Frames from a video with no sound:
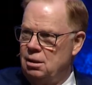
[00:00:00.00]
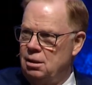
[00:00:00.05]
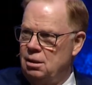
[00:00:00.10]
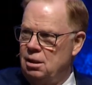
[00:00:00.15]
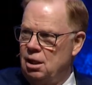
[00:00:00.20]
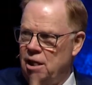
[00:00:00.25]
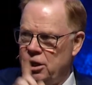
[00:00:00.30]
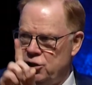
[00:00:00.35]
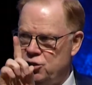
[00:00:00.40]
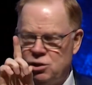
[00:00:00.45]

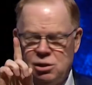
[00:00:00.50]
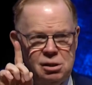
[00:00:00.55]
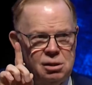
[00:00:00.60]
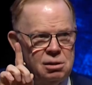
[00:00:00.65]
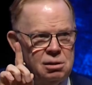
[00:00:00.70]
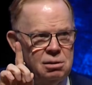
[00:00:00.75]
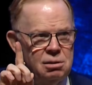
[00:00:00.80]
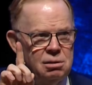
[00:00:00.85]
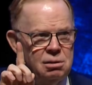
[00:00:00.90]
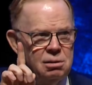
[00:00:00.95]
Now listen.
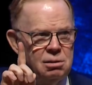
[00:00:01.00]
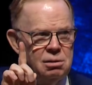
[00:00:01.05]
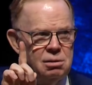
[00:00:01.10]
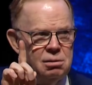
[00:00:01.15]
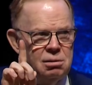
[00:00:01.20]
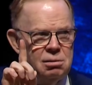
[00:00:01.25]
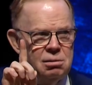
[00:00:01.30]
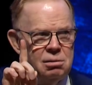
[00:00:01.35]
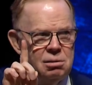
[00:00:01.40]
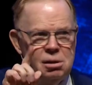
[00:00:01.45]

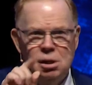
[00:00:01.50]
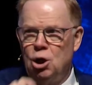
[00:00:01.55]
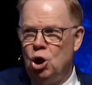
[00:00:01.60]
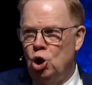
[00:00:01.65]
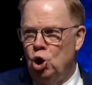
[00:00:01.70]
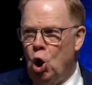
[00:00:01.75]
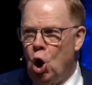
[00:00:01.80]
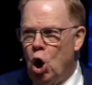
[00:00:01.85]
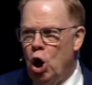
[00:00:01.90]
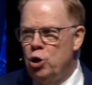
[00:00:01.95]

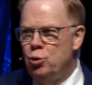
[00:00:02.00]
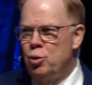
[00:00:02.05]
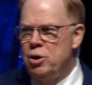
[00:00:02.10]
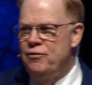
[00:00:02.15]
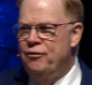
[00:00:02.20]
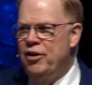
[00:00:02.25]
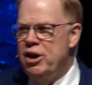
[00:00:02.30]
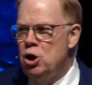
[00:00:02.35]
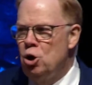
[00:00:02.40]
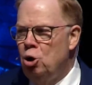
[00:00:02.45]
Lord,
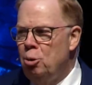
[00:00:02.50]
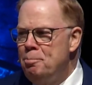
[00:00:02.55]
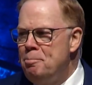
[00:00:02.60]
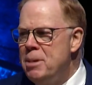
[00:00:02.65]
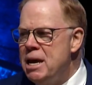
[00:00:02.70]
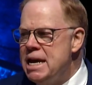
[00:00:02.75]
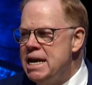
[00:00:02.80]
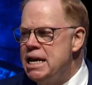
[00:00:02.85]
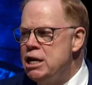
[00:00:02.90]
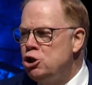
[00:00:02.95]
reveal
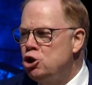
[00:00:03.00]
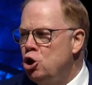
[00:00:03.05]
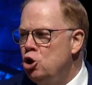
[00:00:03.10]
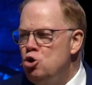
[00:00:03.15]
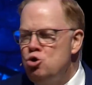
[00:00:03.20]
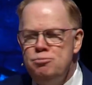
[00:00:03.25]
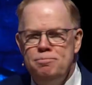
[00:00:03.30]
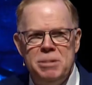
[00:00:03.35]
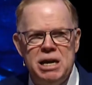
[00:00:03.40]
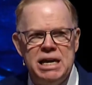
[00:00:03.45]
me
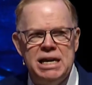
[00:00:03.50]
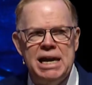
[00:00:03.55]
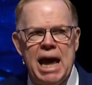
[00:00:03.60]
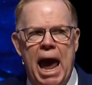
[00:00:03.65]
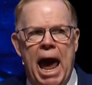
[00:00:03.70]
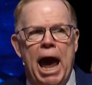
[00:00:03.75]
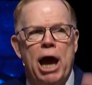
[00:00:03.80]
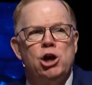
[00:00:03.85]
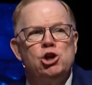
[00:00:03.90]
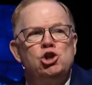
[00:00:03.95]
to me
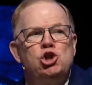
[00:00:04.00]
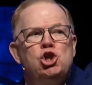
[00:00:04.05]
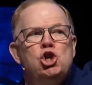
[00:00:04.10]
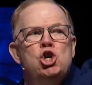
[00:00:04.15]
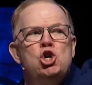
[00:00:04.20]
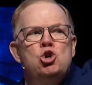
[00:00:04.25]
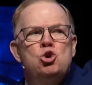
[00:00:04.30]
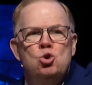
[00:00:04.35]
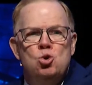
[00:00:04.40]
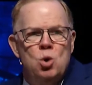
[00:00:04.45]
as
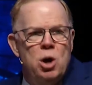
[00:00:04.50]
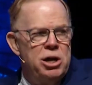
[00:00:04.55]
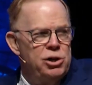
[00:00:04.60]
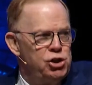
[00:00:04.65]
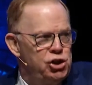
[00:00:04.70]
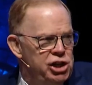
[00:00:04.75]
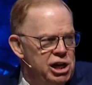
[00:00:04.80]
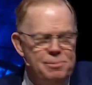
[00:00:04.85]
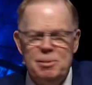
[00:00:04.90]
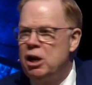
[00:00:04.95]
you
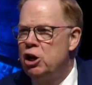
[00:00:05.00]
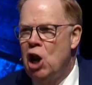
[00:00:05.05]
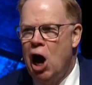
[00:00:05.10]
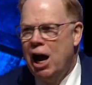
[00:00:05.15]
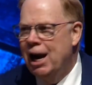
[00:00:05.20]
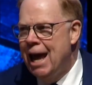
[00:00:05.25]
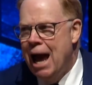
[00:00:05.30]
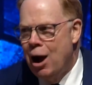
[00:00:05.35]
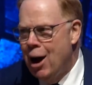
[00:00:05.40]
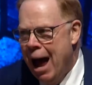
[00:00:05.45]
see me. Not
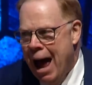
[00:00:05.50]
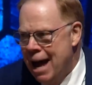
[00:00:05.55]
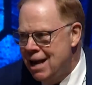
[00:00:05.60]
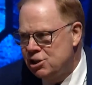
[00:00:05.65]
how I